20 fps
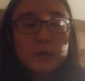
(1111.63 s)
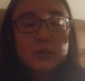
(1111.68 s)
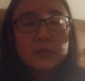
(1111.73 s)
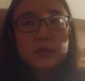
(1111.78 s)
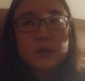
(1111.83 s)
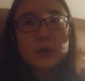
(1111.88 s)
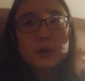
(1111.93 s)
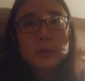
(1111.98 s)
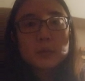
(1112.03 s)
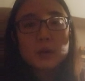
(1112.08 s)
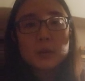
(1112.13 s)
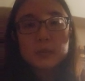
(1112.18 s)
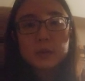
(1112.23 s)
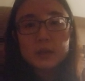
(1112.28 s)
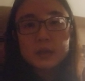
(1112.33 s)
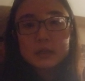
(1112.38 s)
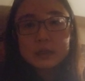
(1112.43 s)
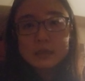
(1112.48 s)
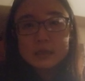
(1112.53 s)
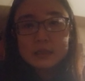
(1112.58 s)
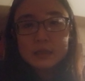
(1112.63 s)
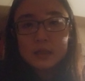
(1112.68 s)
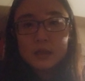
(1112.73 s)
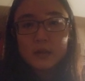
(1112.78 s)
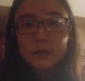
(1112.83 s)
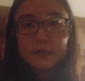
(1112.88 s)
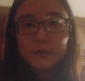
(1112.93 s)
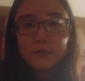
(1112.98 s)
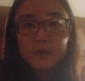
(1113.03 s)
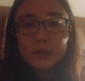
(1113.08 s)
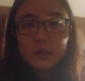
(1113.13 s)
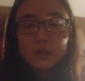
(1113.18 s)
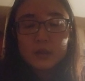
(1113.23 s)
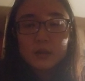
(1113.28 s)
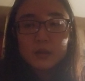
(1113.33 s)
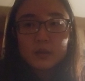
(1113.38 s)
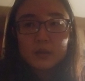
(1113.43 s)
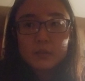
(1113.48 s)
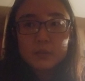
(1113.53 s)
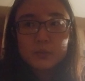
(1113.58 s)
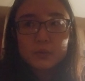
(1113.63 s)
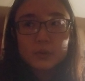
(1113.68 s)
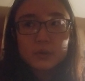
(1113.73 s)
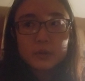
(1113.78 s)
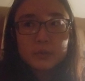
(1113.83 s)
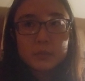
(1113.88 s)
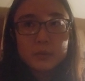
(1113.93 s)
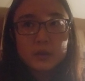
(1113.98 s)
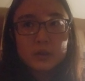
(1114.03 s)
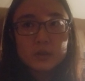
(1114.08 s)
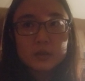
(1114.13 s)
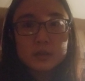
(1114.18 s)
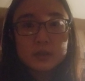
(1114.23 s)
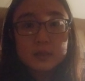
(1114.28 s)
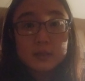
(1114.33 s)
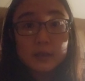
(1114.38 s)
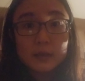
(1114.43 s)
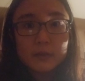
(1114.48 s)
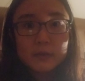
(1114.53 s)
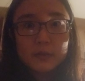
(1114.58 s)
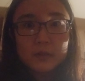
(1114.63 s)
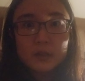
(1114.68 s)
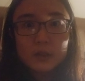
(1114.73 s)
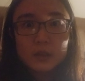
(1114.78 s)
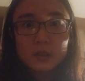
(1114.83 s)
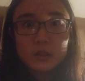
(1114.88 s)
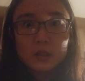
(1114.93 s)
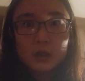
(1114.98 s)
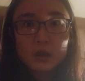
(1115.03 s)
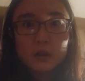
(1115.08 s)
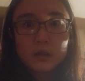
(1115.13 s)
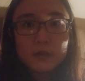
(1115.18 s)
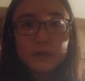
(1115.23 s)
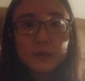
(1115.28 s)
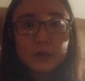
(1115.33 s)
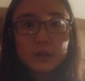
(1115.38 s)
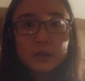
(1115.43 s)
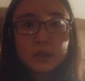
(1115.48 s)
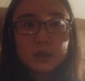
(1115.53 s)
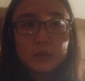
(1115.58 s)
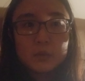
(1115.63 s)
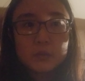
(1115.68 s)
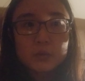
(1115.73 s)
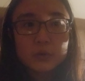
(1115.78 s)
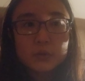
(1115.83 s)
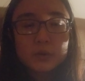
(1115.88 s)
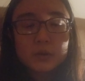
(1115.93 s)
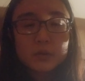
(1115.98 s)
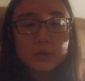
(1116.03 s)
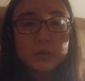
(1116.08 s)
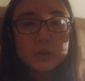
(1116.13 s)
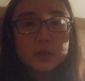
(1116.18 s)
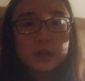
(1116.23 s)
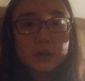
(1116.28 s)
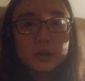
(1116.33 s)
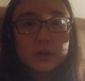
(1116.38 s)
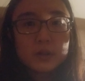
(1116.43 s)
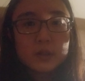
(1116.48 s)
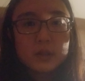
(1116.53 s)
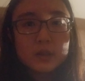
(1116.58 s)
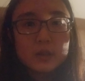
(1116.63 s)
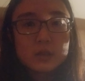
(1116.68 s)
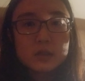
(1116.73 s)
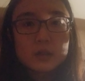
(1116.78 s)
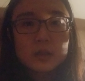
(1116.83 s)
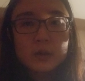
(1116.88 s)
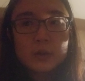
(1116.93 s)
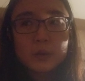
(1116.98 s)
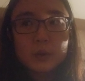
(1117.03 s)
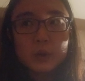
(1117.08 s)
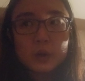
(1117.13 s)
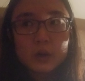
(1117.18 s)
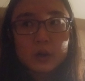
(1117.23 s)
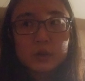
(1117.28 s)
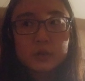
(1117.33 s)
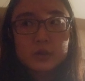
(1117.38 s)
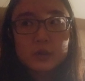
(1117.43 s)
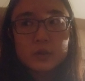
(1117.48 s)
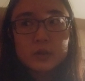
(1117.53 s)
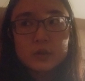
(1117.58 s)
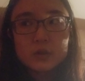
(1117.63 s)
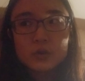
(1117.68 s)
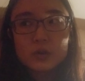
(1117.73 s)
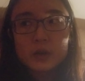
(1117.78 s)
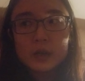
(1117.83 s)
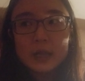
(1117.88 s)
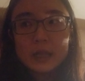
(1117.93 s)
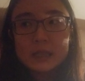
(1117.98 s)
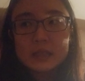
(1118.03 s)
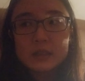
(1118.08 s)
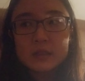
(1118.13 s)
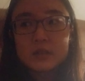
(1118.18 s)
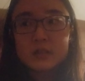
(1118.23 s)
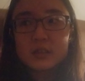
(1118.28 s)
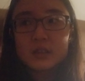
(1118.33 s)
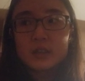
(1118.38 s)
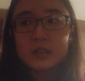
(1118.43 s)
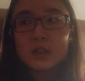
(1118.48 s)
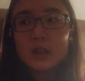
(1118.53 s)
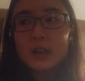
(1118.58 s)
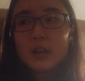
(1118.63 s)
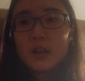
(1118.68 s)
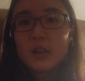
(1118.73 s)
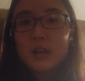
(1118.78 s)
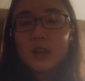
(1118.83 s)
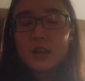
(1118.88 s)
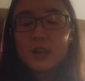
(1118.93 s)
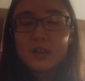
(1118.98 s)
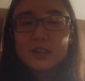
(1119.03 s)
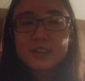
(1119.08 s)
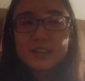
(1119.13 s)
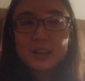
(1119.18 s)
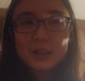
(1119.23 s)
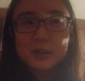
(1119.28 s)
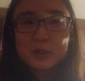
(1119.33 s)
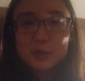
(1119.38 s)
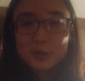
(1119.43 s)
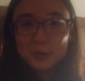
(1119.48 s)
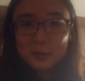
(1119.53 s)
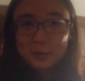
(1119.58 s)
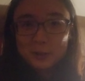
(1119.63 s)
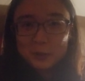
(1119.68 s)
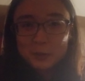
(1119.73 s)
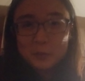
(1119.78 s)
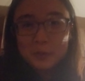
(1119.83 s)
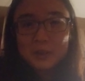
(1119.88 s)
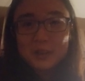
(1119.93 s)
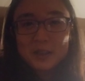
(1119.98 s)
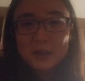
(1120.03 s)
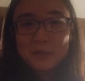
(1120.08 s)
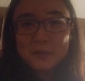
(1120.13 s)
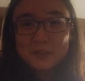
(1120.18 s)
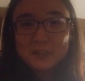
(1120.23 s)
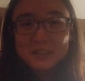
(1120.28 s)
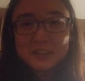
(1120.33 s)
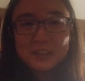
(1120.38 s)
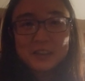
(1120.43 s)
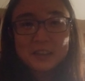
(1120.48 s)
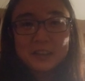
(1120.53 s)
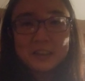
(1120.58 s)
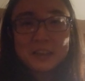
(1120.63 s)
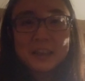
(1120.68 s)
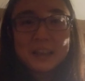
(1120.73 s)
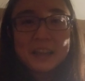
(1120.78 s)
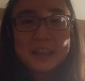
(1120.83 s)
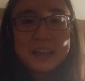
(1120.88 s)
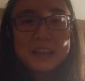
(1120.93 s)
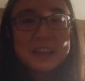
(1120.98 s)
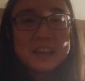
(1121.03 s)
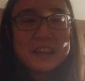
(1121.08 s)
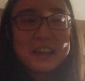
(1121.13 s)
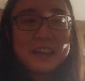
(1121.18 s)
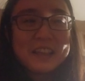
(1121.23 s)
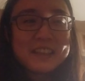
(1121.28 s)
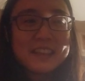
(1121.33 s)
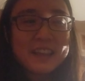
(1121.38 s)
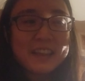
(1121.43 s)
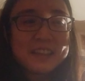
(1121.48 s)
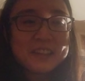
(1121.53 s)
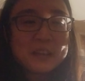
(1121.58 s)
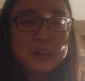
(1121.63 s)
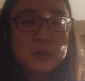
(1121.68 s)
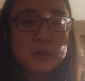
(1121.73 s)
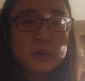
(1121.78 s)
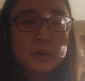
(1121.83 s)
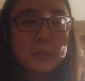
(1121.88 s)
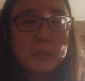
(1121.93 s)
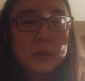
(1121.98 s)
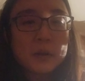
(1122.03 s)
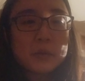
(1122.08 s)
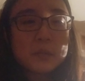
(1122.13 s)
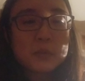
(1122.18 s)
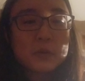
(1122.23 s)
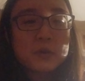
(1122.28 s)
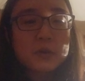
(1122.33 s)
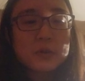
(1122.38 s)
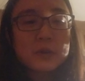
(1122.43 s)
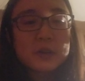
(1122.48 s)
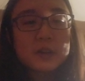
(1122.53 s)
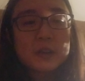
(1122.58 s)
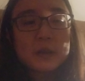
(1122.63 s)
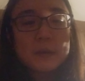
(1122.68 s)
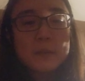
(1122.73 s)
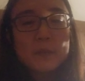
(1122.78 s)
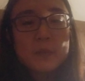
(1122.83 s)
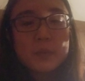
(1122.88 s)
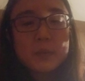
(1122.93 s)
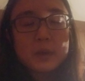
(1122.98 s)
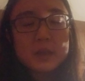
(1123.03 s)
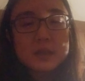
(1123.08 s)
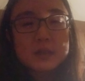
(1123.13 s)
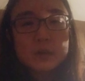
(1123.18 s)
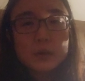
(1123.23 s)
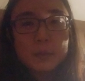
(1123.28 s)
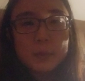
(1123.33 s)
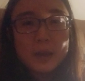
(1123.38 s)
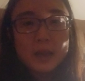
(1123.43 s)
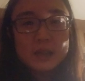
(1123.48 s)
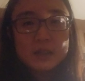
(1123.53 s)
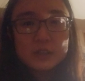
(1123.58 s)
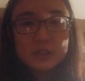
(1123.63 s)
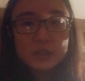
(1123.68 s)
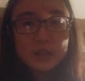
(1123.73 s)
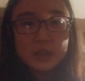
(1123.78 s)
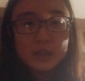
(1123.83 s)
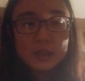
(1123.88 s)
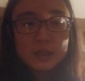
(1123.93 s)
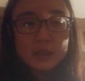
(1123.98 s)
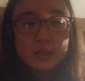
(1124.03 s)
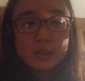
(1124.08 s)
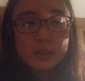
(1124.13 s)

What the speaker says: Growing pumpkin is love. Brewing beer is definitely love. Any brewer would tell you this. They will also enjoy endlessly lecturing you about everything that they know about brewery, because they're passionate.